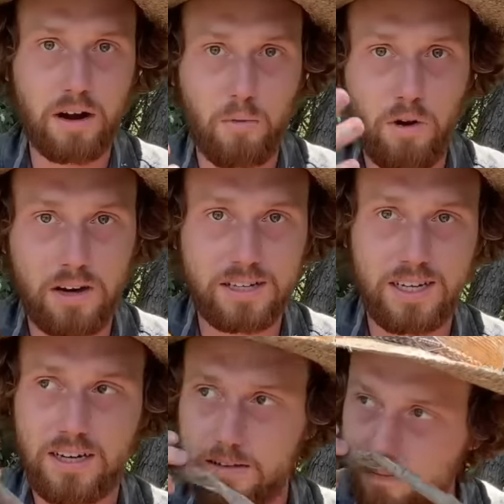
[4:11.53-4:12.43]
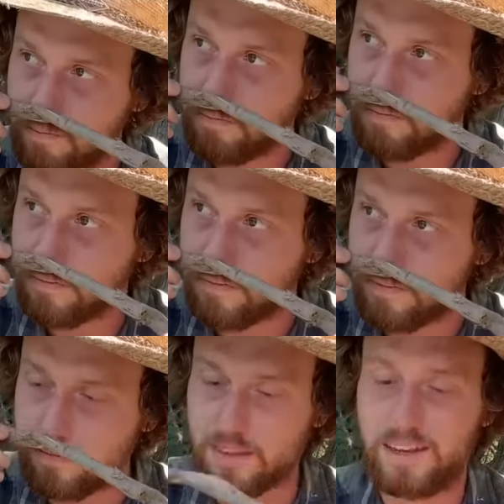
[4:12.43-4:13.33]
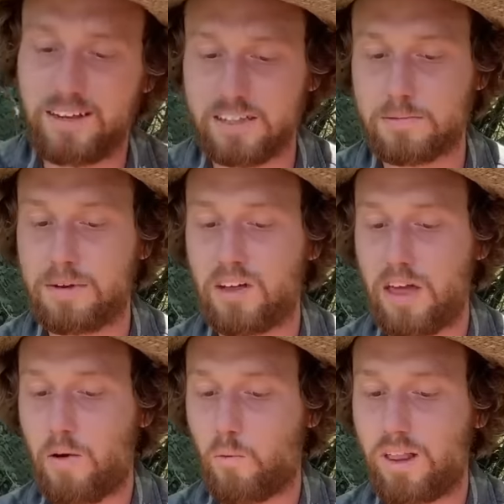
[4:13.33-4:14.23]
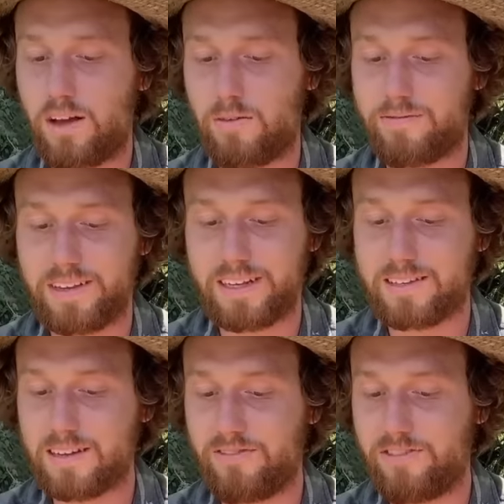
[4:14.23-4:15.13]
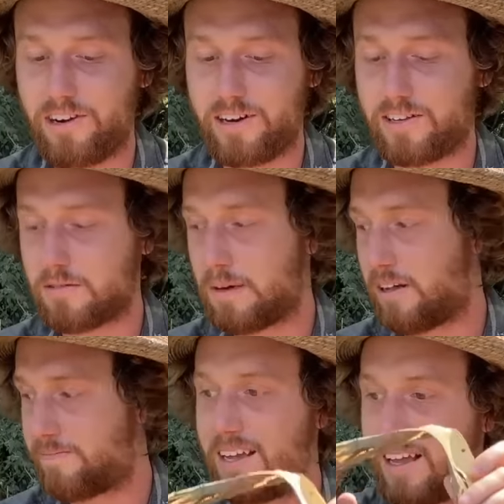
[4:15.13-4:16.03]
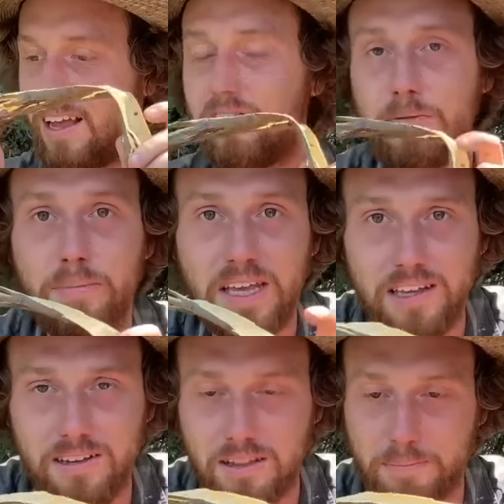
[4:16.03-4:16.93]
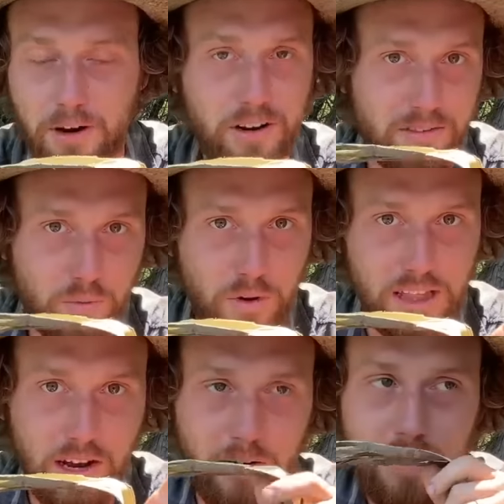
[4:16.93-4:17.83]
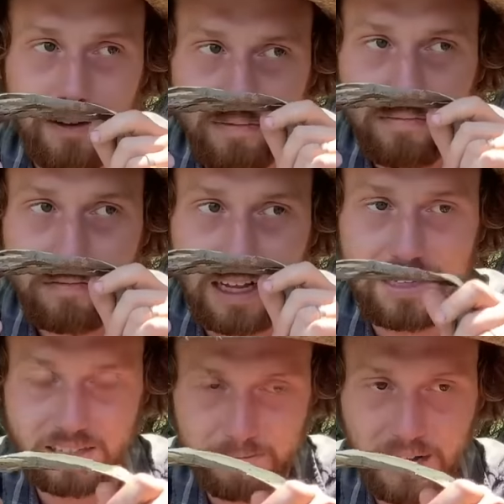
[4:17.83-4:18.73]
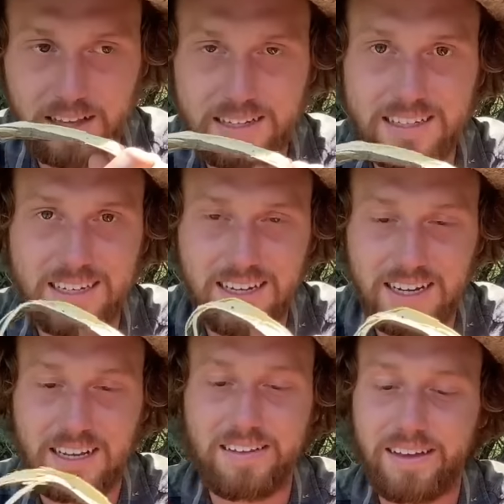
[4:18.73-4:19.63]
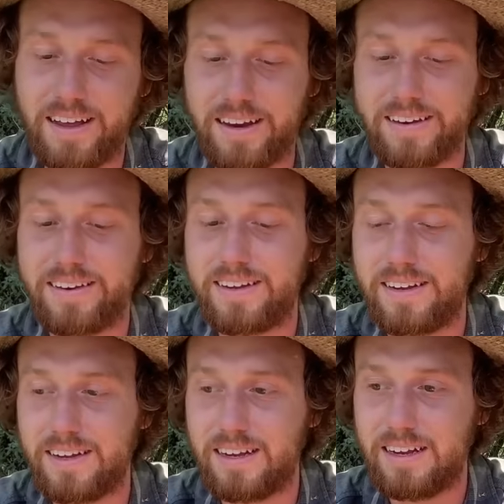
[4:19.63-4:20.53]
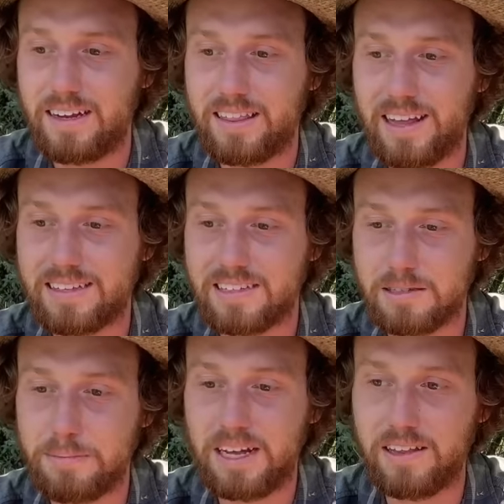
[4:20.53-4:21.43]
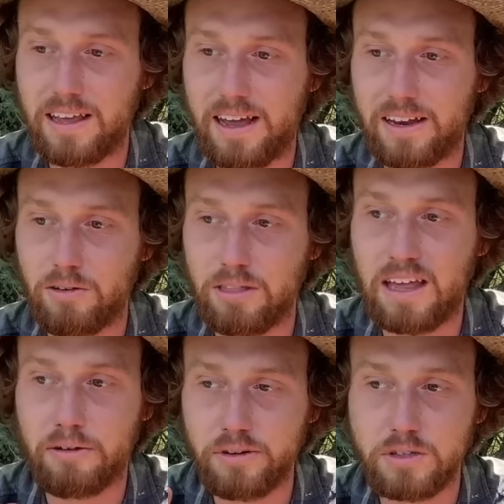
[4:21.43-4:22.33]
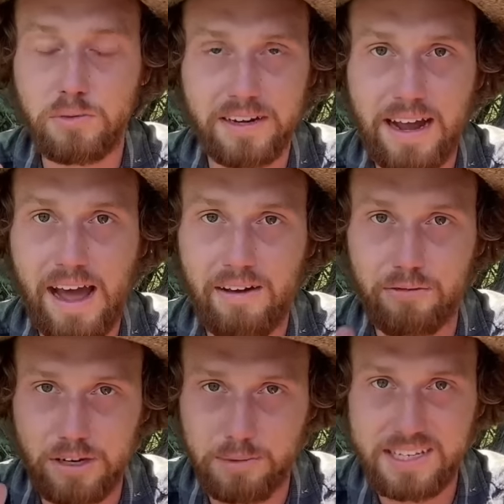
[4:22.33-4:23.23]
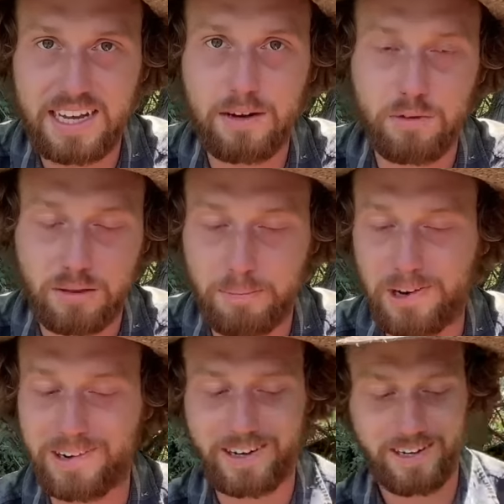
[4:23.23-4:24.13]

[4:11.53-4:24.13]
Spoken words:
want. You can smell that willow. That's a very good smell. If you peel the bark of willow and smell it, then that's the smell that your leather is going to have when you tan with the bark.